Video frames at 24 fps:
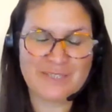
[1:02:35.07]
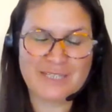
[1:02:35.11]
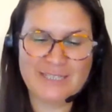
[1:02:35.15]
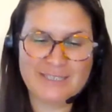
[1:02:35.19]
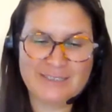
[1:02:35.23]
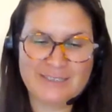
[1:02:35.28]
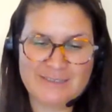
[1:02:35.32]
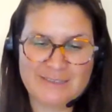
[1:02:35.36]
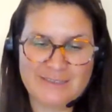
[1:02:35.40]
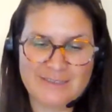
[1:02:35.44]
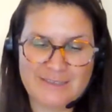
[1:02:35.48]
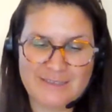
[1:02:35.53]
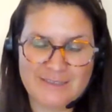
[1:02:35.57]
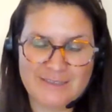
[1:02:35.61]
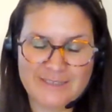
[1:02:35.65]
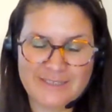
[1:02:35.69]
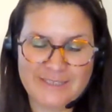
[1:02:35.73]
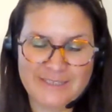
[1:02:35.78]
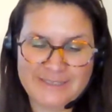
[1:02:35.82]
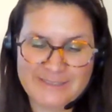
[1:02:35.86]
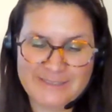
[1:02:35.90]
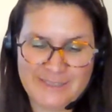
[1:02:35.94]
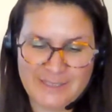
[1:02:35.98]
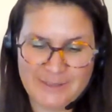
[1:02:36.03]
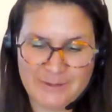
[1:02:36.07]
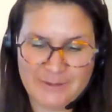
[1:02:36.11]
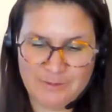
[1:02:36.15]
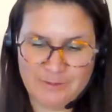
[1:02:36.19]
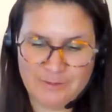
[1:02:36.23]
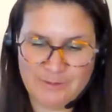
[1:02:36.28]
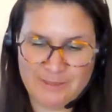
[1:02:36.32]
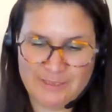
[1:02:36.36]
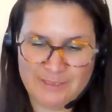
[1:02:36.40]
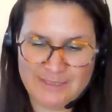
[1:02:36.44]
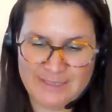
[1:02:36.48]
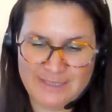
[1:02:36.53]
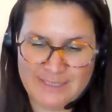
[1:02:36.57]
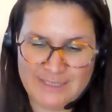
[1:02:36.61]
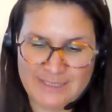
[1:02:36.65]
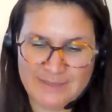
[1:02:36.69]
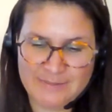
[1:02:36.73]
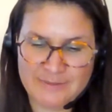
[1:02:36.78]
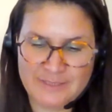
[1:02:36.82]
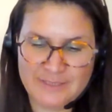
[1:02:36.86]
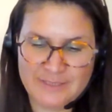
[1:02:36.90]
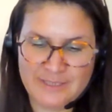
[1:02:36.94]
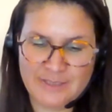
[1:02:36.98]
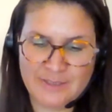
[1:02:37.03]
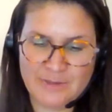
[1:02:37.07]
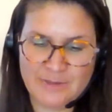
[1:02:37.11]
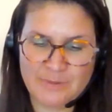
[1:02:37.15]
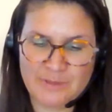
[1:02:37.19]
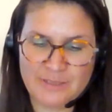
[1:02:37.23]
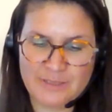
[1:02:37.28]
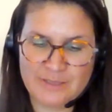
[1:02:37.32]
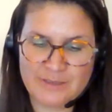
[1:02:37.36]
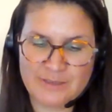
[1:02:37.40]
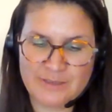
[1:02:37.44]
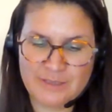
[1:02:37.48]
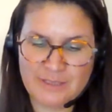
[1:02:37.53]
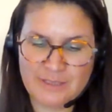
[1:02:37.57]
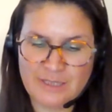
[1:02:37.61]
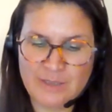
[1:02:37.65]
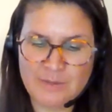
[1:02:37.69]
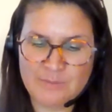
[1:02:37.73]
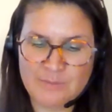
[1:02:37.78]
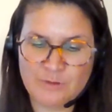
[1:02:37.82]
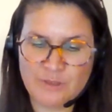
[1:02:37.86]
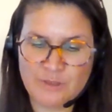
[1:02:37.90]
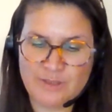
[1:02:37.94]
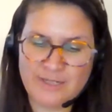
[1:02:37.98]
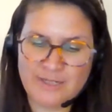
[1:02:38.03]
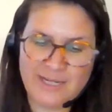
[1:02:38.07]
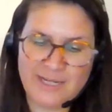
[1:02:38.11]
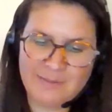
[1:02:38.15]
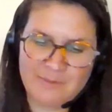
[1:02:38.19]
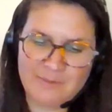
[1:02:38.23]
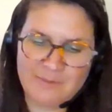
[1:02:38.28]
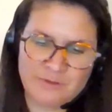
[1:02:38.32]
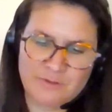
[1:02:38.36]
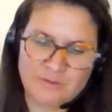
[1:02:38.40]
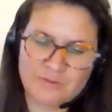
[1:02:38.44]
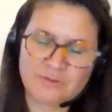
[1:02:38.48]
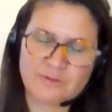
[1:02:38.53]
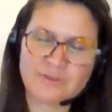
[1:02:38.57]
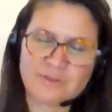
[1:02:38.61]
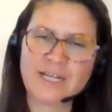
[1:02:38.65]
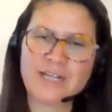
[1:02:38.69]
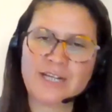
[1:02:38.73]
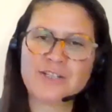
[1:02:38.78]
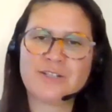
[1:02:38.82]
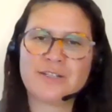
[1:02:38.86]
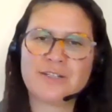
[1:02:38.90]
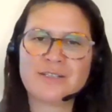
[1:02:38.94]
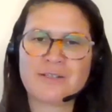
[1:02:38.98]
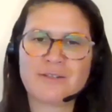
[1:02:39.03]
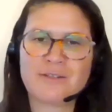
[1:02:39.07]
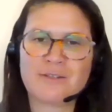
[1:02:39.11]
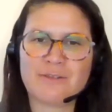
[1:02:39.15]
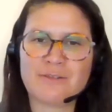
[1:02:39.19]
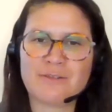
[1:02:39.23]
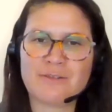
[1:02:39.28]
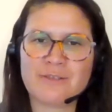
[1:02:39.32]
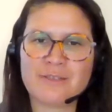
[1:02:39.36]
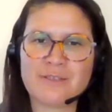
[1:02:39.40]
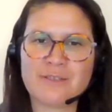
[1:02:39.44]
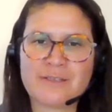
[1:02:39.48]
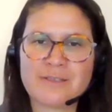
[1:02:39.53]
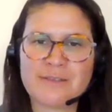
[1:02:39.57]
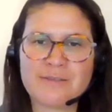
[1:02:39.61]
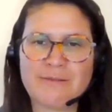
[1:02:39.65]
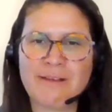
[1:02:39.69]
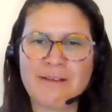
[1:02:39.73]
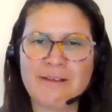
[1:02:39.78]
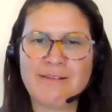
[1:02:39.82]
And uh, yeah, as I told you, I think I will need a bit more time to, to digest all these